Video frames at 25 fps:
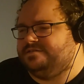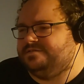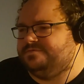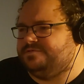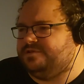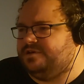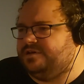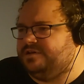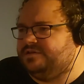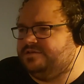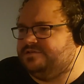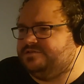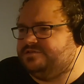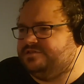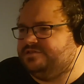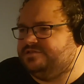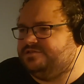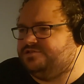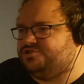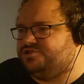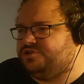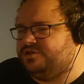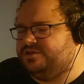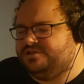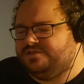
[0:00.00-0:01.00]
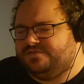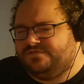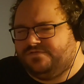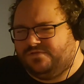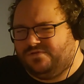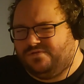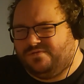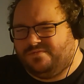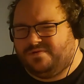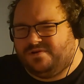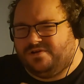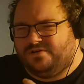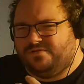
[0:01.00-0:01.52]
And it seems like she
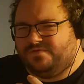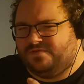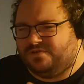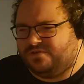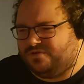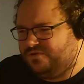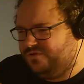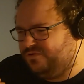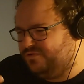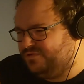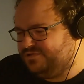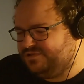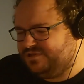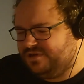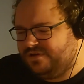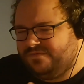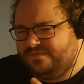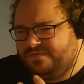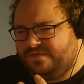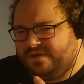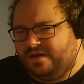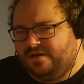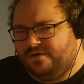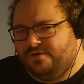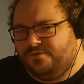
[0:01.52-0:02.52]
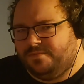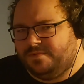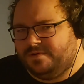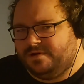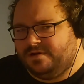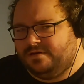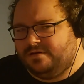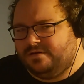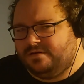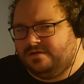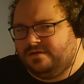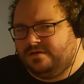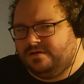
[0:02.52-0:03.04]
transformed over the course of that
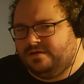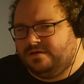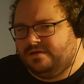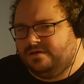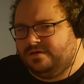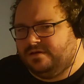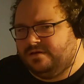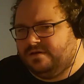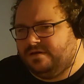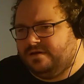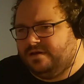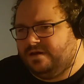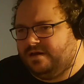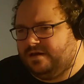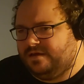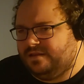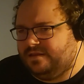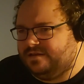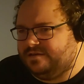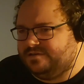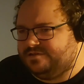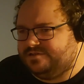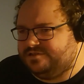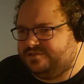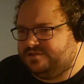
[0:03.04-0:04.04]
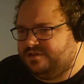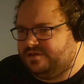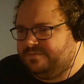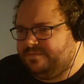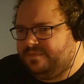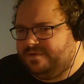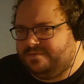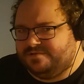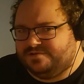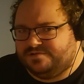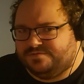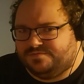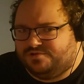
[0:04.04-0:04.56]
opening. And then she's
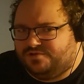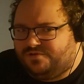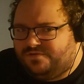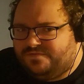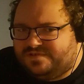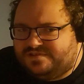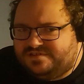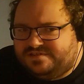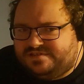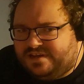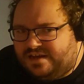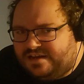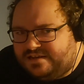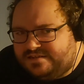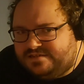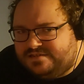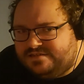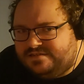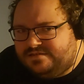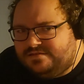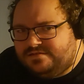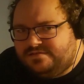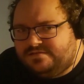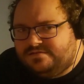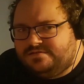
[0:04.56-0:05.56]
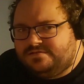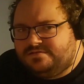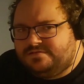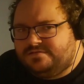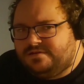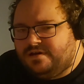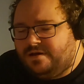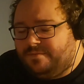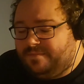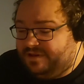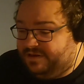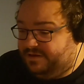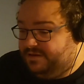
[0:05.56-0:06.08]
like maybe some sort of assassin.
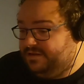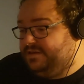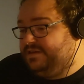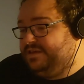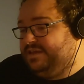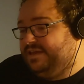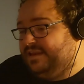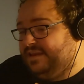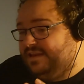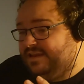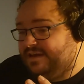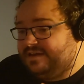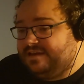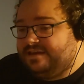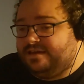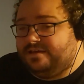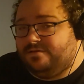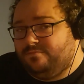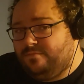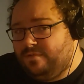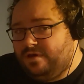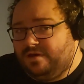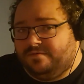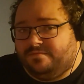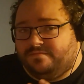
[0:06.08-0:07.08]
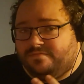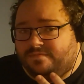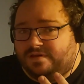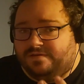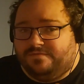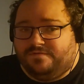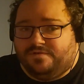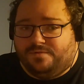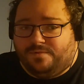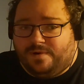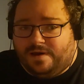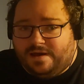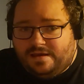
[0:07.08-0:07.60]
I mean, the Kill La Kill may
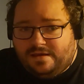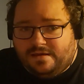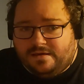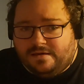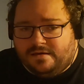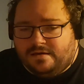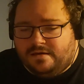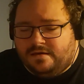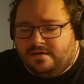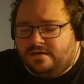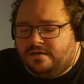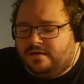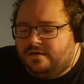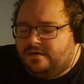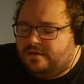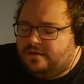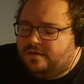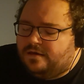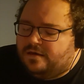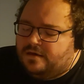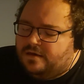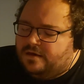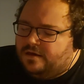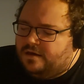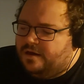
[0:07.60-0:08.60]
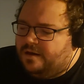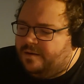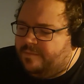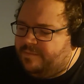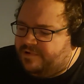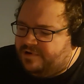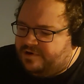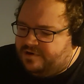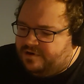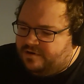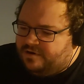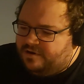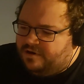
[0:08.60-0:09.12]
give it away.
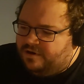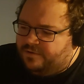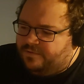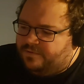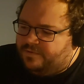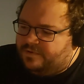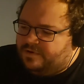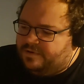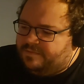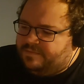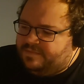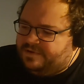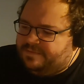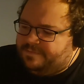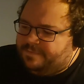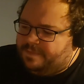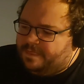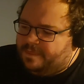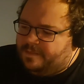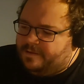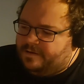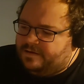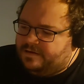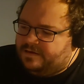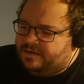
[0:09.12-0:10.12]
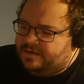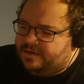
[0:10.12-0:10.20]
But I don't know. I mean,